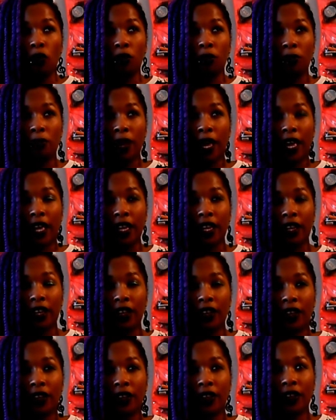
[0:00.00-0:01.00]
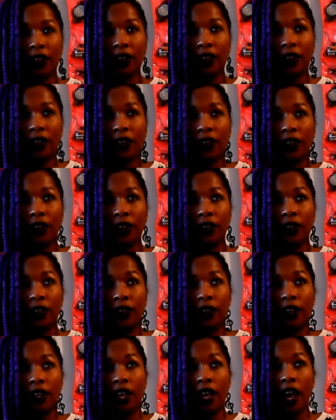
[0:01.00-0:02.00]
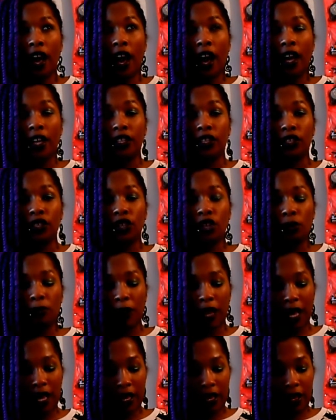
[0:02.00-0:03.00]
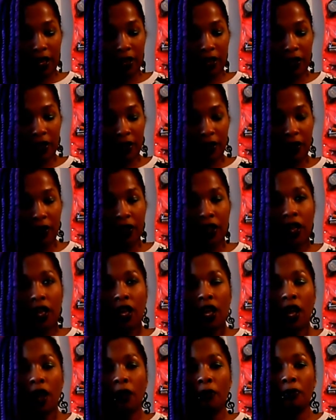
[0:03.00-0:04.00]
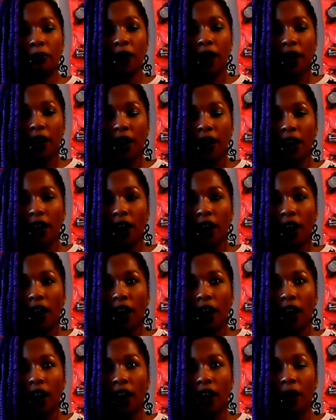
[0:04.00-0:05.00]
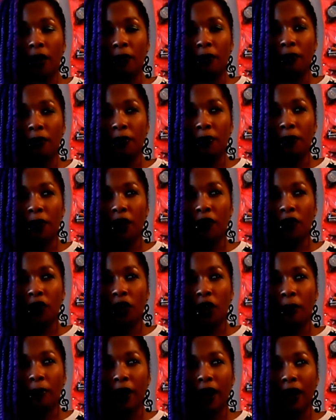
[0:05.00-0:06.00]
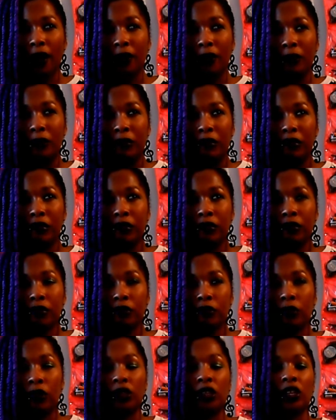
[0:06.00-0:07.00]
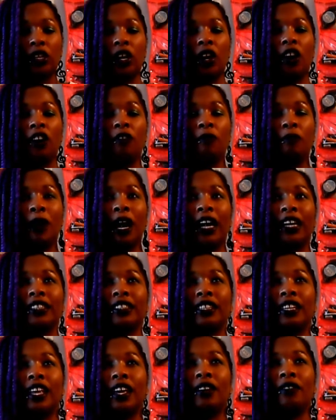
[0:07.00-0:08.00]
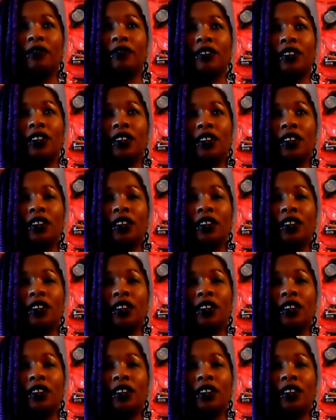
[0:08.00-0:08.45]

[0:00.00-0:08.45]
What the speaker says: one pink and two black, but I've got about 1.5 packs left.